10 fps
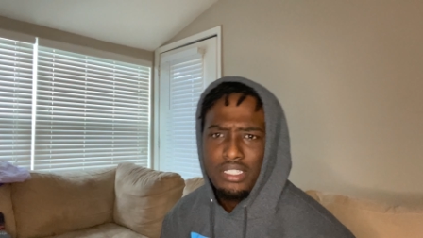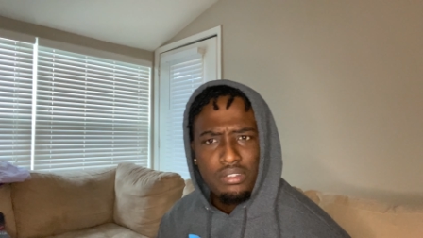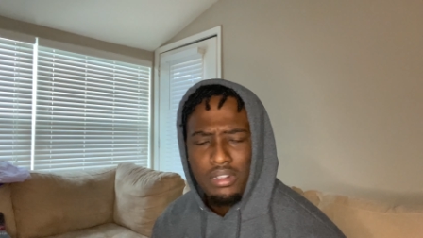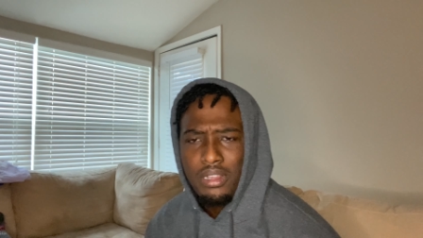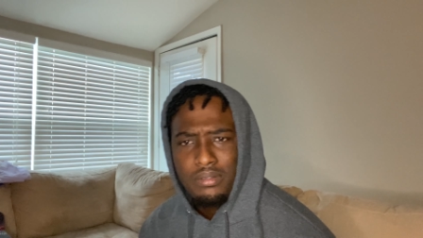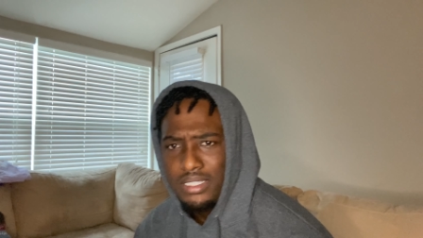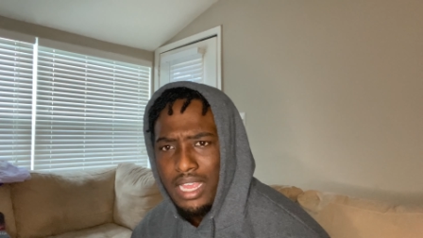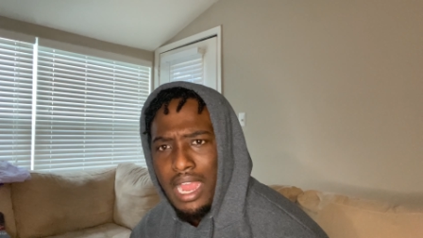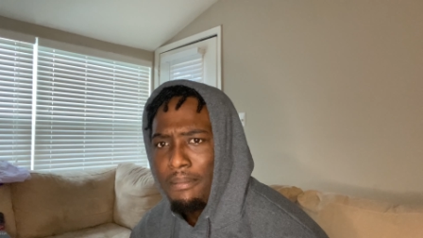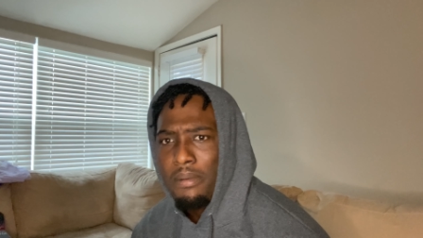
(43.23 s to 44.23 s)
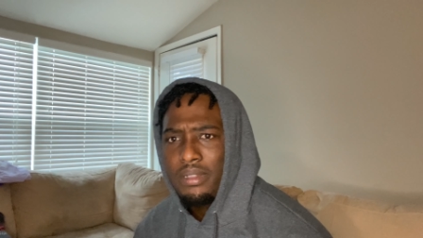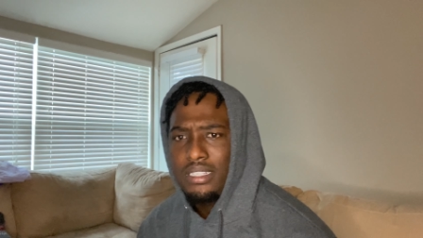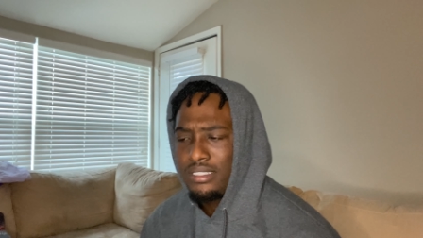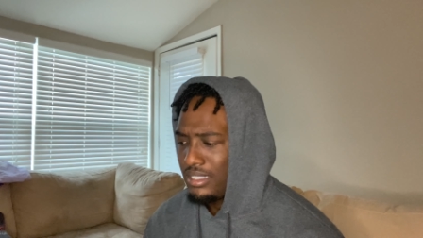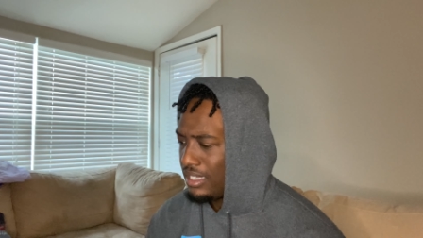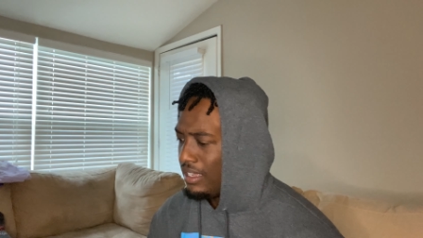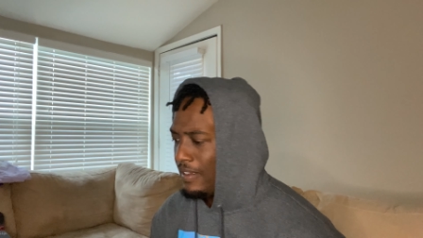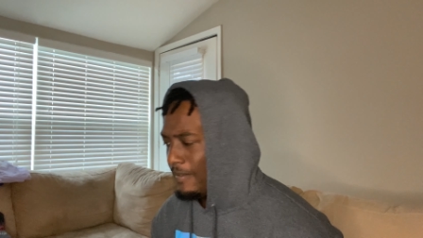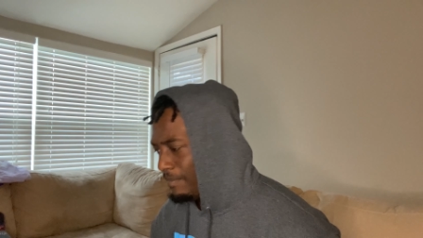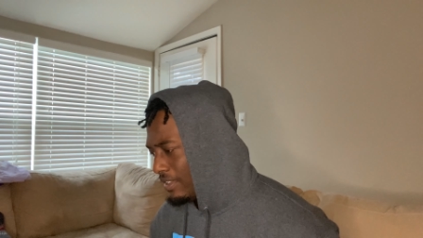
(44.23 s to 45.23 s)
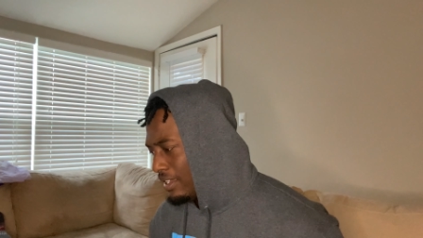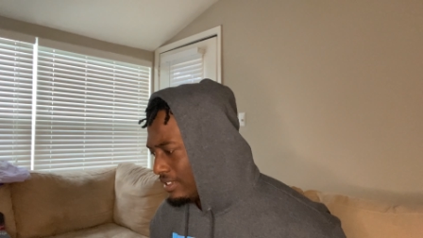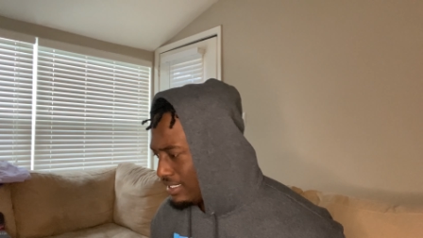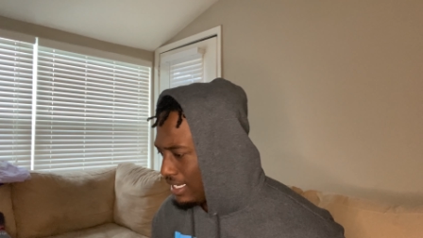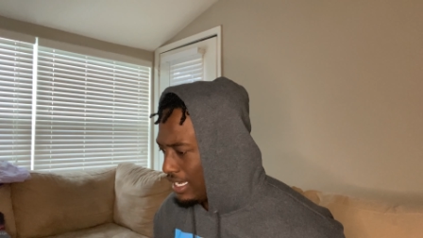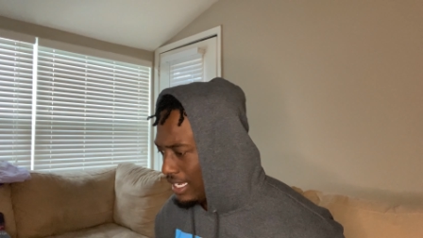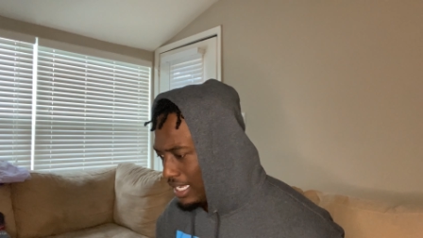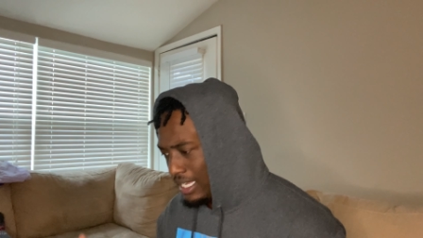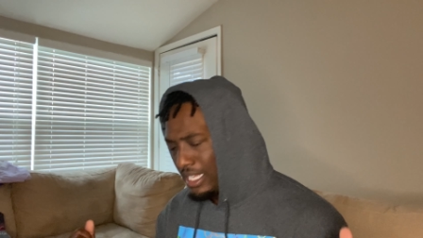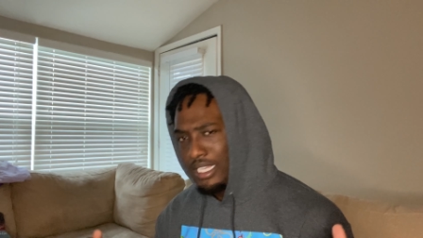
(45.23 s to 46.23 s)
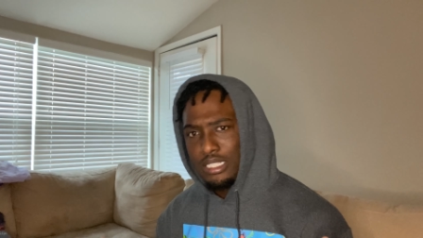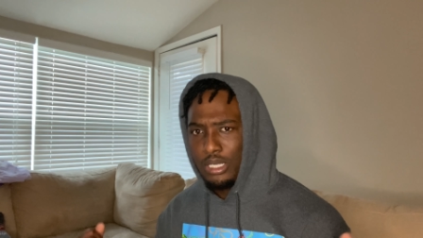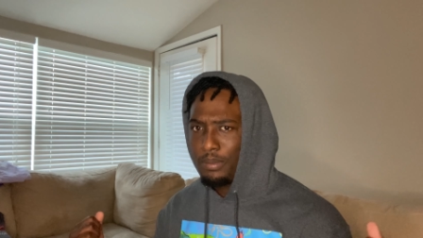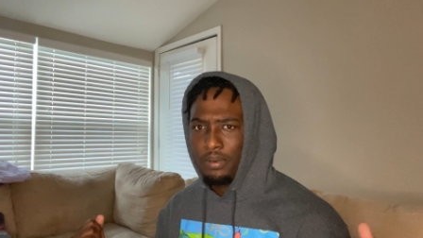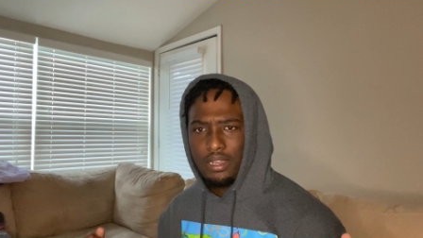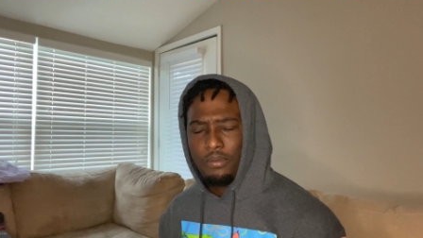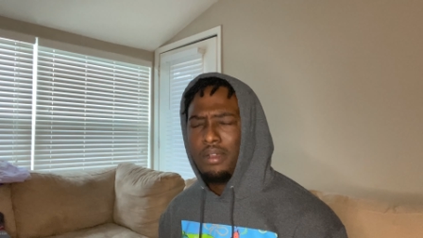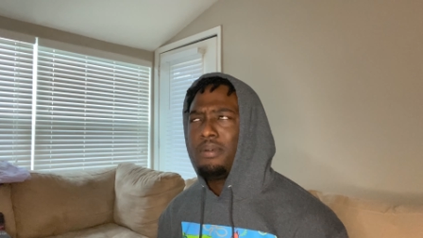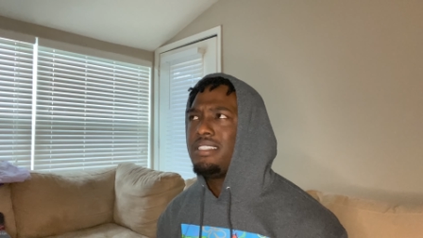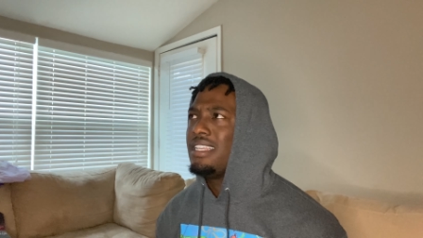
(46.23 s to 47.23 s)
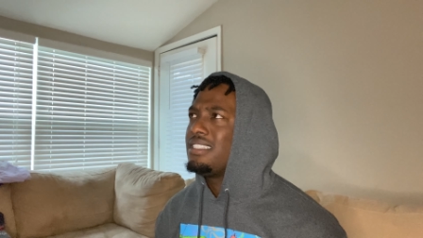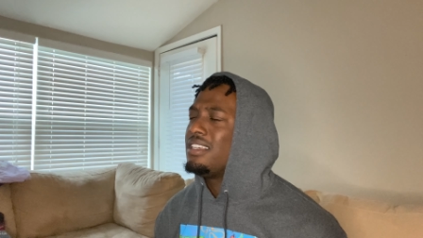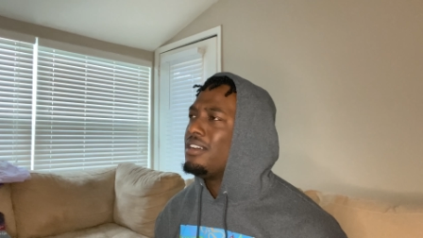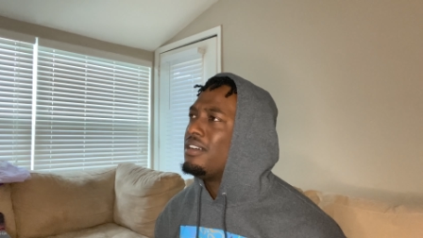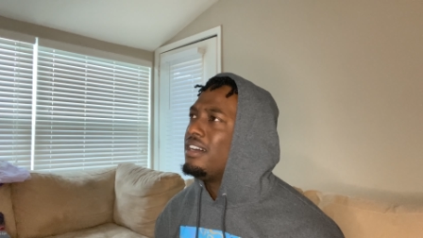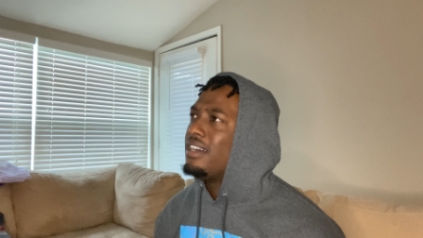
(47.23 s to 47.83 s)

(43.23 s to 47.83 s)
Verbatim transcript: You know what I'm saying? I remember listening to you know what I'm saying. It's a what was that song?